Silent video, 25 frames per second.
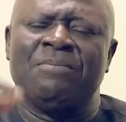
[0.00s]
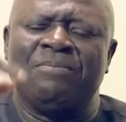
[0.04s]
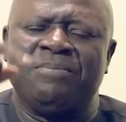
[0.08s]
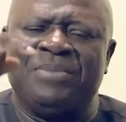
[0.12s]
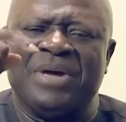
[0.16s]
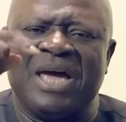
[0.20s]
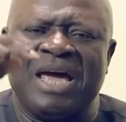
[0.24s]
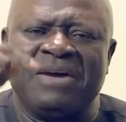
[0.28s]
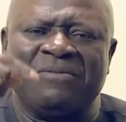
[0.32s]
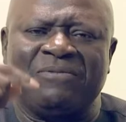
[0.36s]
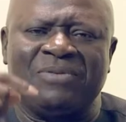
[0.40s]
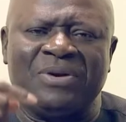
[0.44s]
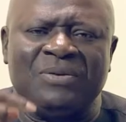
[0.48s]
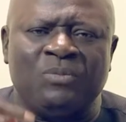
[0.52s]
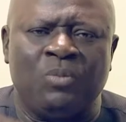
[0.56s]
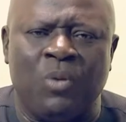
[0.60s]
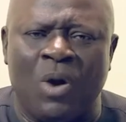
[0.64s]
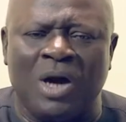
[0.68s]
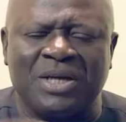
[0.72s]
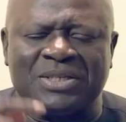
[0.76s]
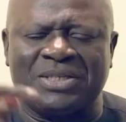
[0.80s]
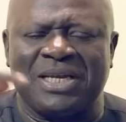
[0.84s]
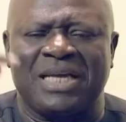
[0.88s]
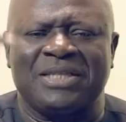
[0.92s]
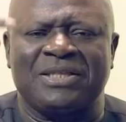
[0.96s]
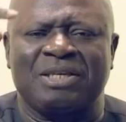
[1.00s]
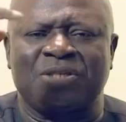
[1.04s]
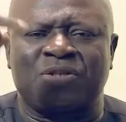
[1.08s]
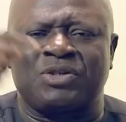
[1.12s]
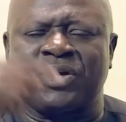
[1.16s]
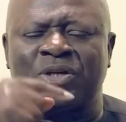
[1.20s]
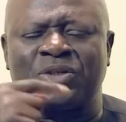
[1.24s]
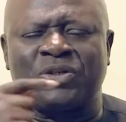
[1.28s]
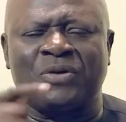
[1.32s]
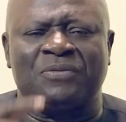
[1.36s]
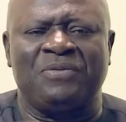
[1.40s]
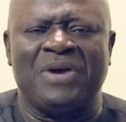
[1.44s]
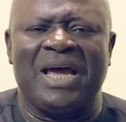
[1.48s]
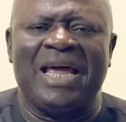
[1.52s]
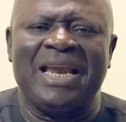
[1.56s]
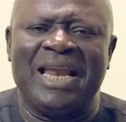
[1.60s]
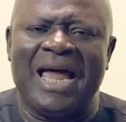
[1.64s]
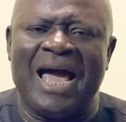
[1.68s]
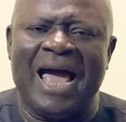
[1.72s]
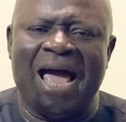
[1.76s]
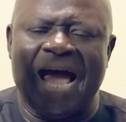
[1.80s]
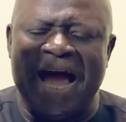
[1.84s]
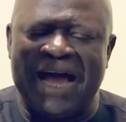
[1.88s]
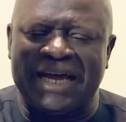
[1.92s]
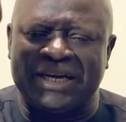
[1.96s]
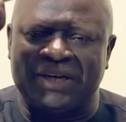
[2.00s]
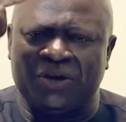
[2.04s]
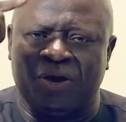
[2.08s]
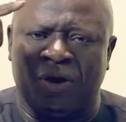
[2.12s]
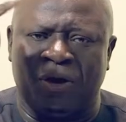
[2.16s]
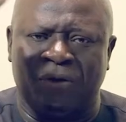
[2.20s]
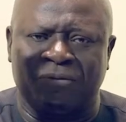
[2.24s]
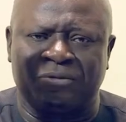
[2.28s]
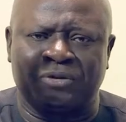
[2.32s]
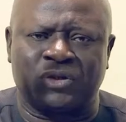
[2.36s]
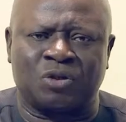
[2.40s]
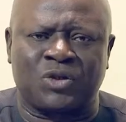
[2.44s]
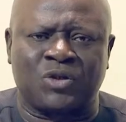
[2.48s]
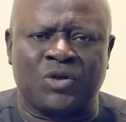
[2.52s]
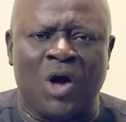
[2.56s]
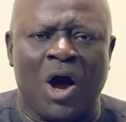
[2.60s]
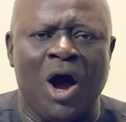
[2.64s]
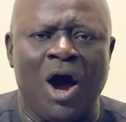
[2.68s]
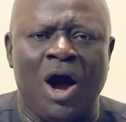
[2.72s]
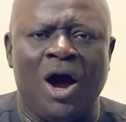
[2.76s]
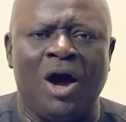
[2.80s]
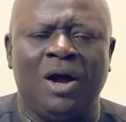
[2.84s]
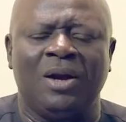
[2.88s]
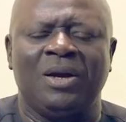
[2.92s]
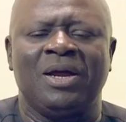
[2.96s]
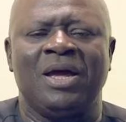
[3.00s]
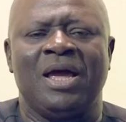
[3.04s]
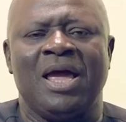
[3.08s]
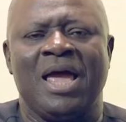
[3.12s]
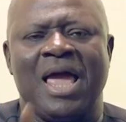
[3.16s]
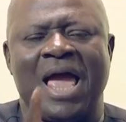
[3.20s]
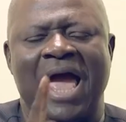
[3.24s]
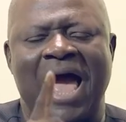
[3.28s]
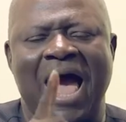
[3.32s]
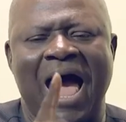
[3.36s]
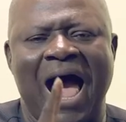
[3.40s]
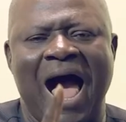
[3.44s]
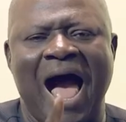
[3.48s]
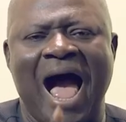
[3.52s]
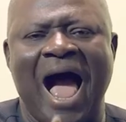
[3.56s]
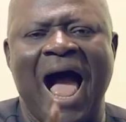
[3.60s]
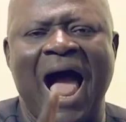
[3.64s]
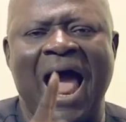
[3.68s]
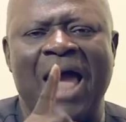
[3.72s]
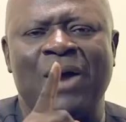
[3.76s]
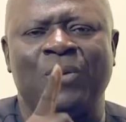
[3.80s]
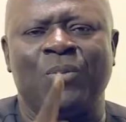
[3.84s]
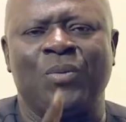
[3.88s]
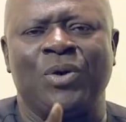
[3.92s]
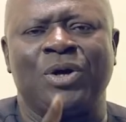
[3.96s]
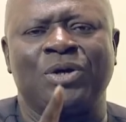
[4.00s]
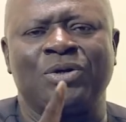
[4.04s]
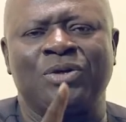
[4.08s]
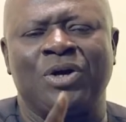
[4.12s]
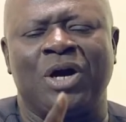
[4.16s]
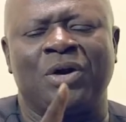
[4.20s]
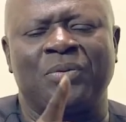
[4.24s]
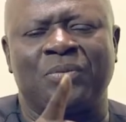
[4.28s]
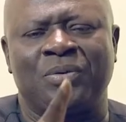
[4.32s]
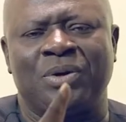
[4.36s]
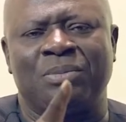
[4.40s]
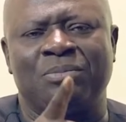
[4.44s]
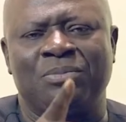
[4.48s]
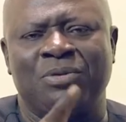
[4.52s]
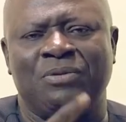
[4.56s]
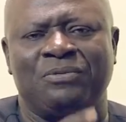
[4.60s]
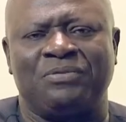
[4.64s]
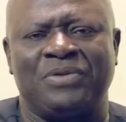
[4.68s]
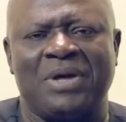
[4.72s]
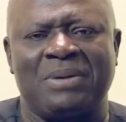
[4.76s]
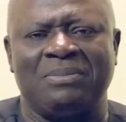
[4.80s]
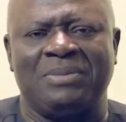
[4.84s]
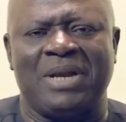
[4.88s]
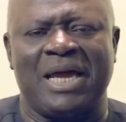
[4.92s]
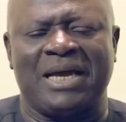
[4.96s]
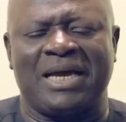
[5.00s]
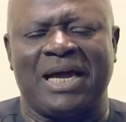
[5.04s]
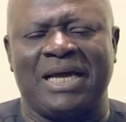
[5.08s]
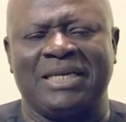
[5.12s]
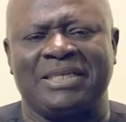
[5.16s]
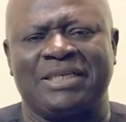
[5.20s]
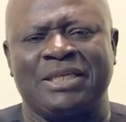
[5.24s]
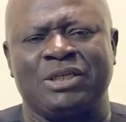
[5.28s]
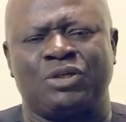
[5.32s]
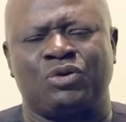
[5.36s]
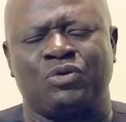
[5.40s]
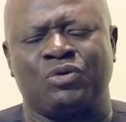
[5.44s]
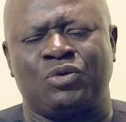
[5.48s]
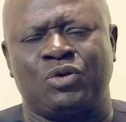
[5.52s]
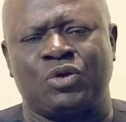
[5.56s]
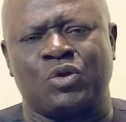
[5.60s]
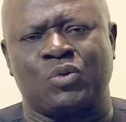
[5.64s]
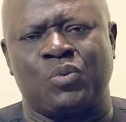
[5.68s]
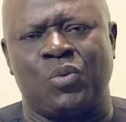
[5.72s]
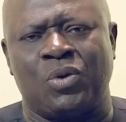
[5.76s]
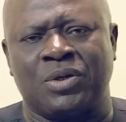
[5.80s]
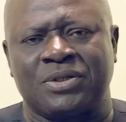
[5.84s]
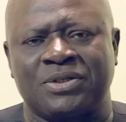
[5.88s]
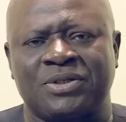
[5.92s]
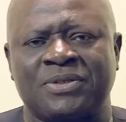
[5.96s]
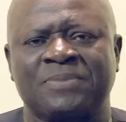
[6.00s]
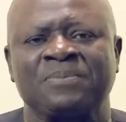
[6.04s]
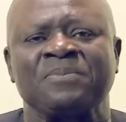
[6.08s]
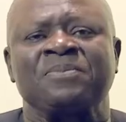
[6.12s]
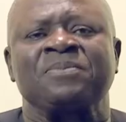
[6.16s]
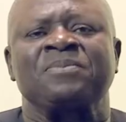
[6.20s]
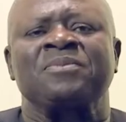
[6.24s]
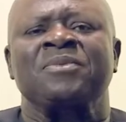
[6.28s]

behave worse than the sons of Eli and of Saul, I will not remove them like I did to those ones.